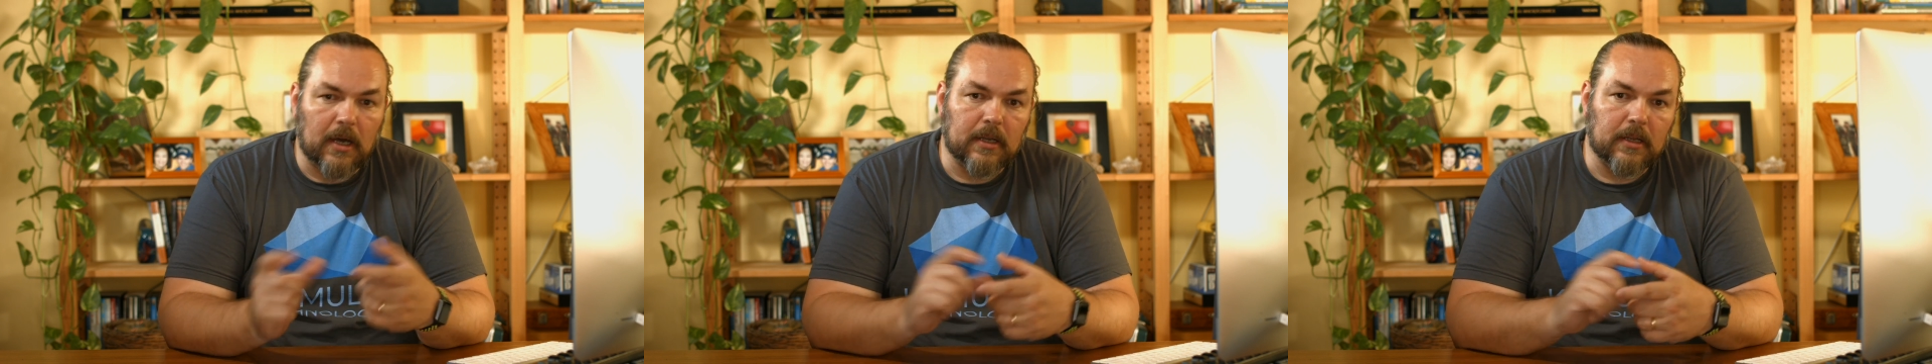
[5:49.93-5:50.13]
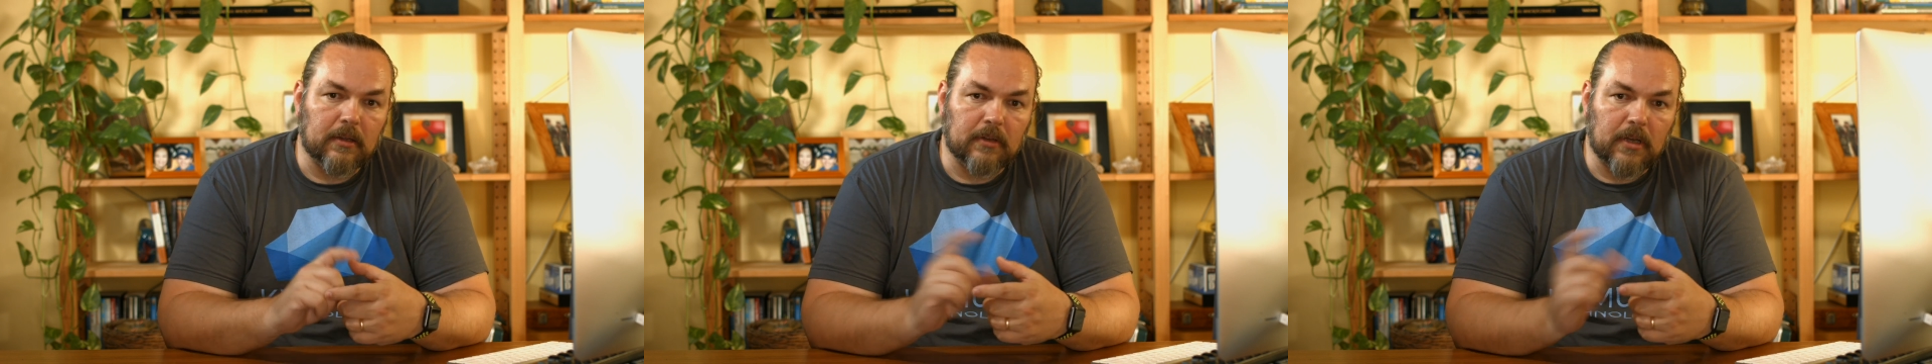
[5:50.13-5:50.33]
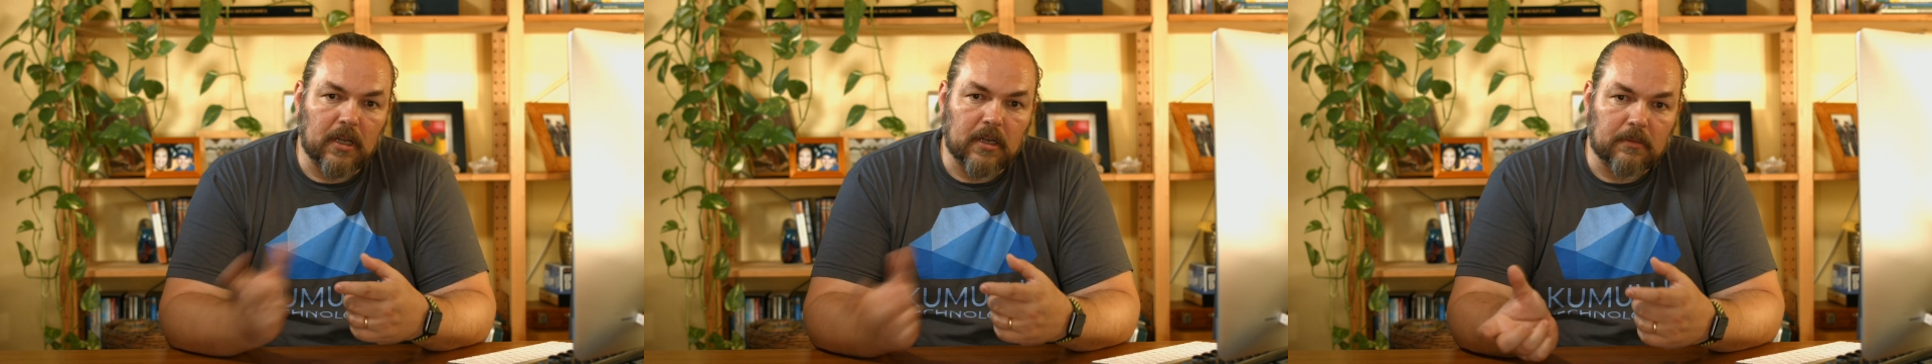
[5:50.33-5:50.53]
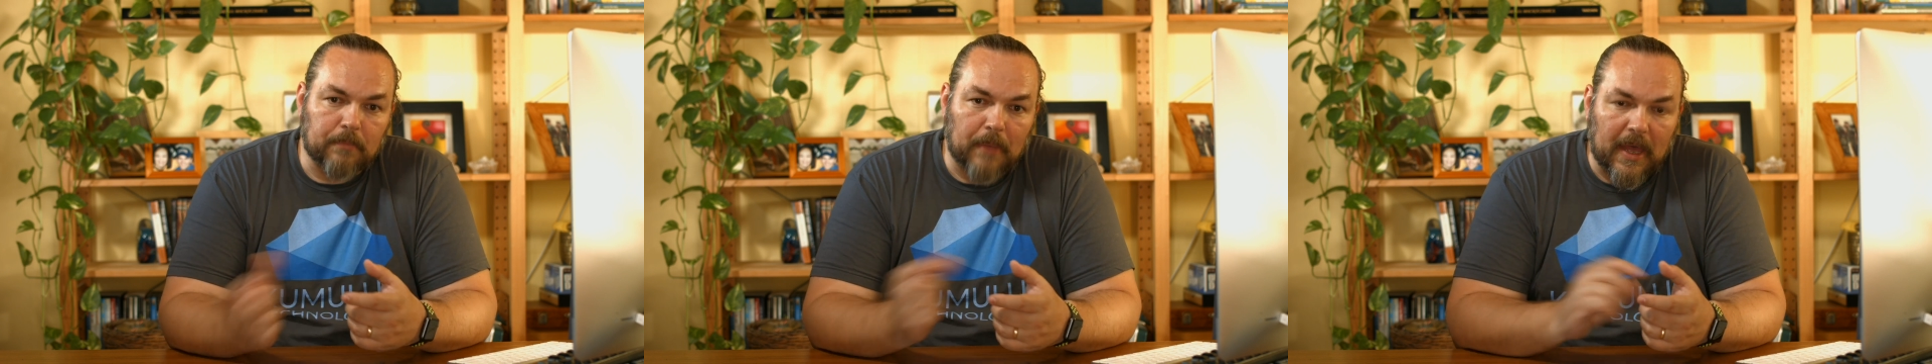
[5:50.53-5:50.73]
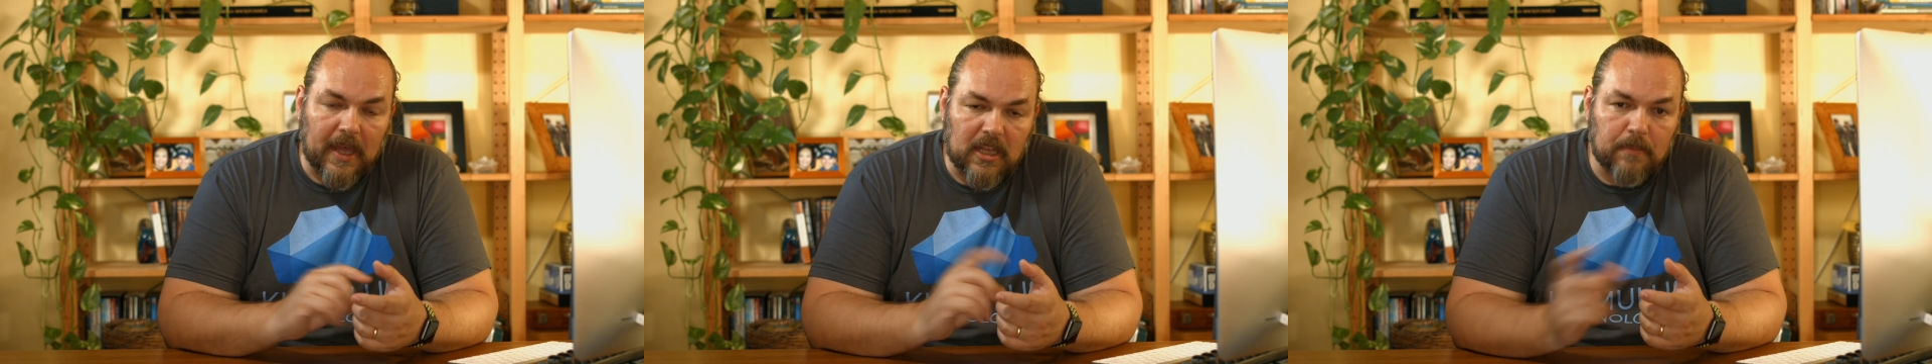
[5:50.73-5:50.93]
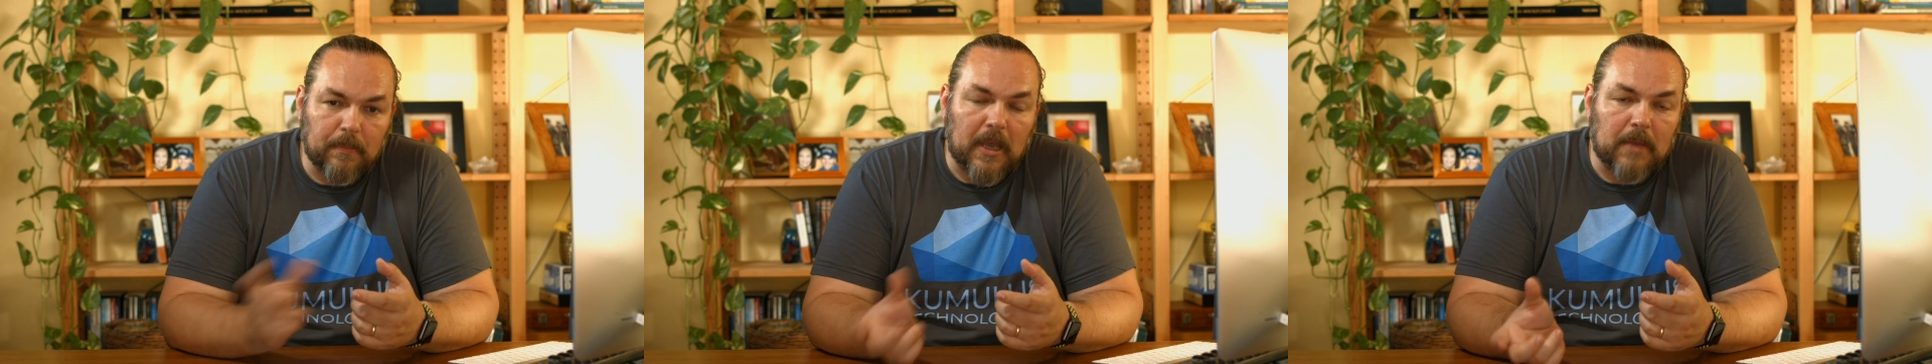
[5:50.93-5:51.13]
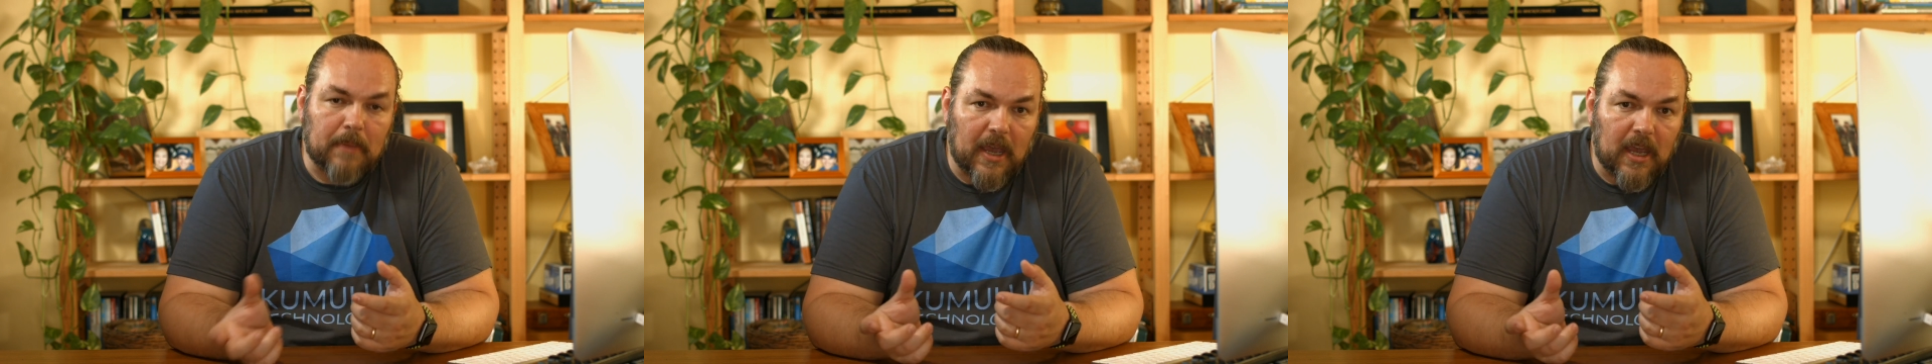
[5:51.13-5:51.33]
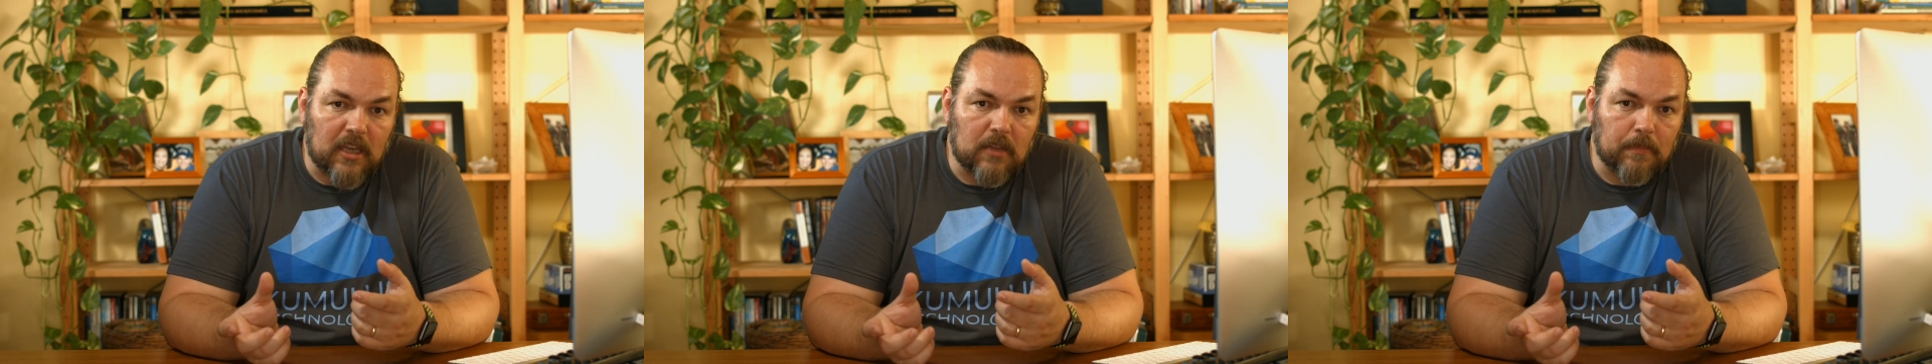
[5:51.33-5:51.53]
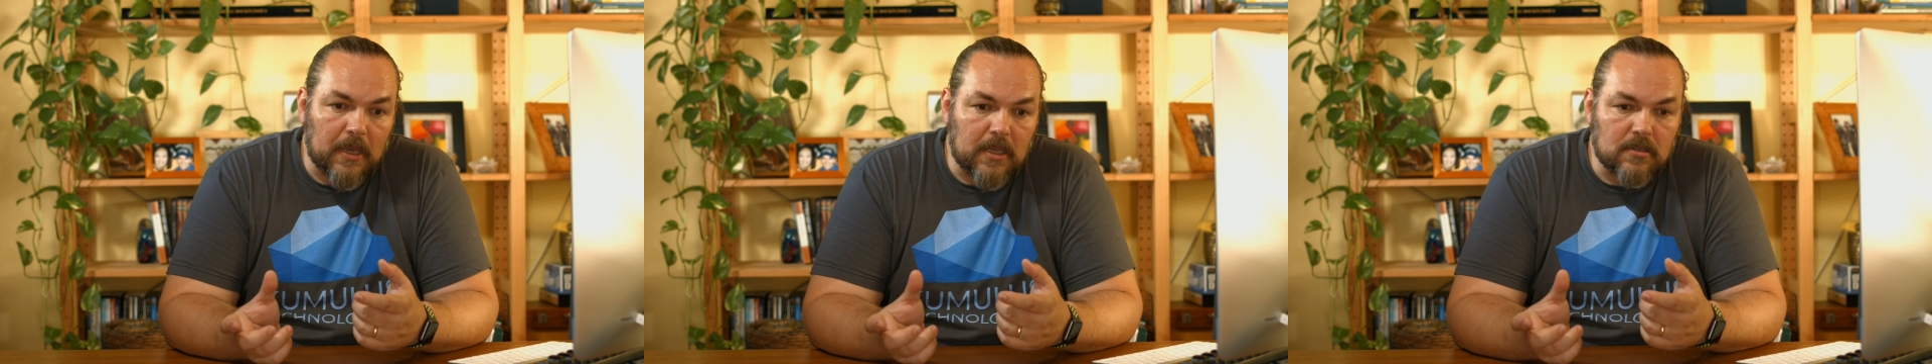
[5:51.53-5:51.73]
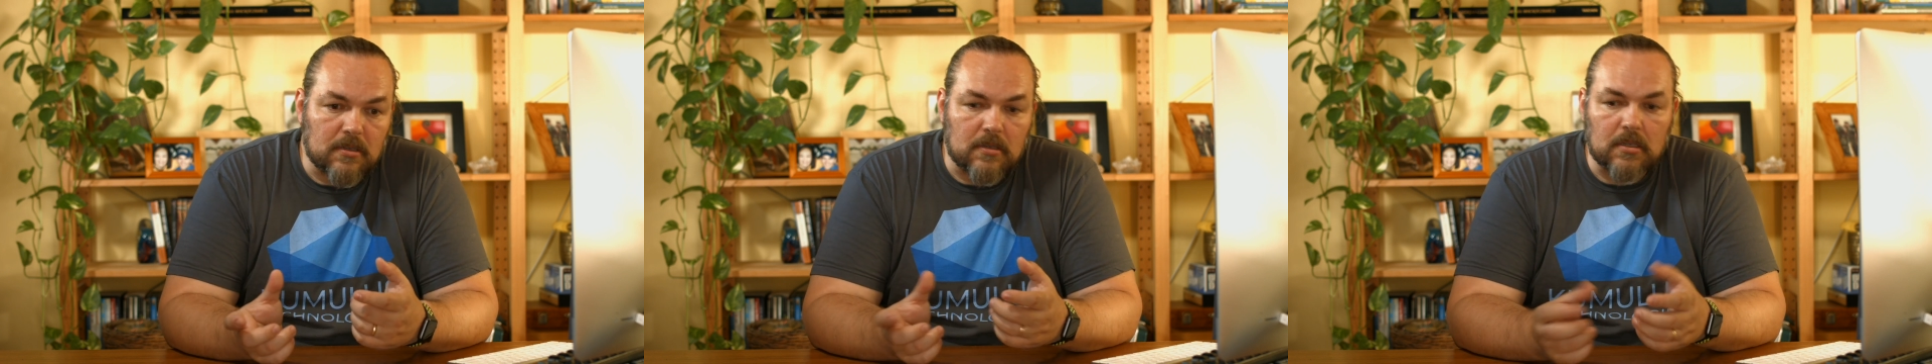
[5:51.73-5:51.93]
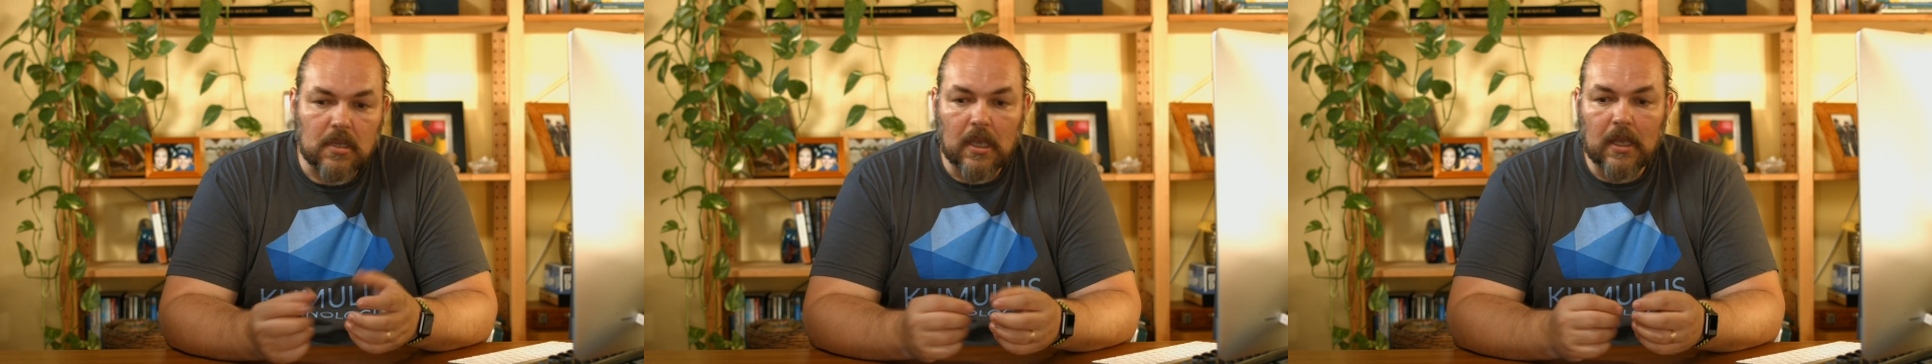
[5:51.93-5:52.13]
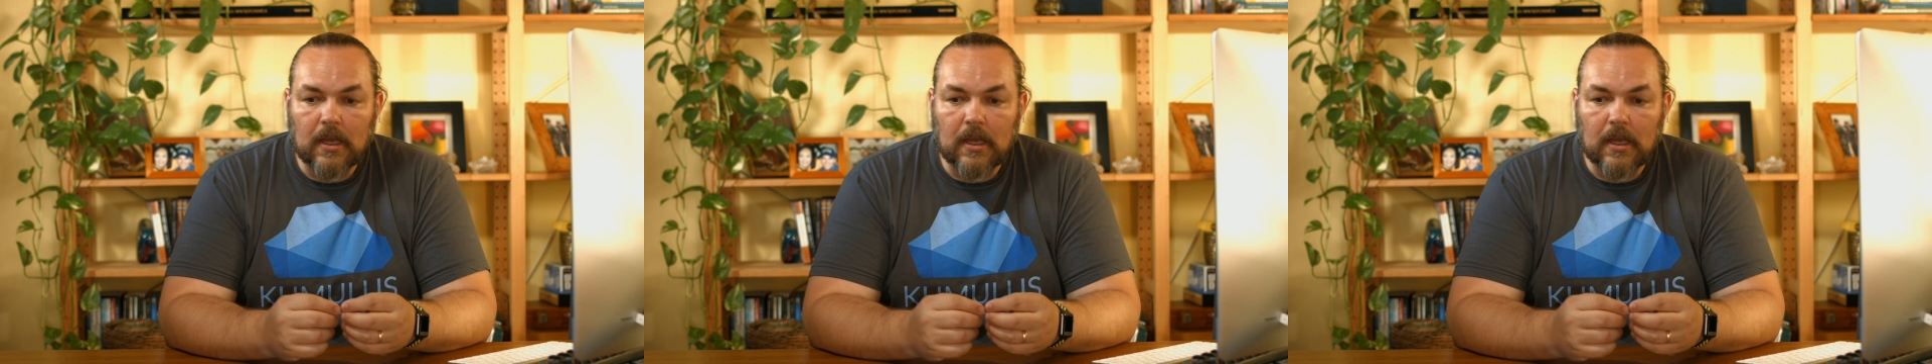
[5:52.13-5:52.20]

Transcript: on a on a path-by-path -path basis.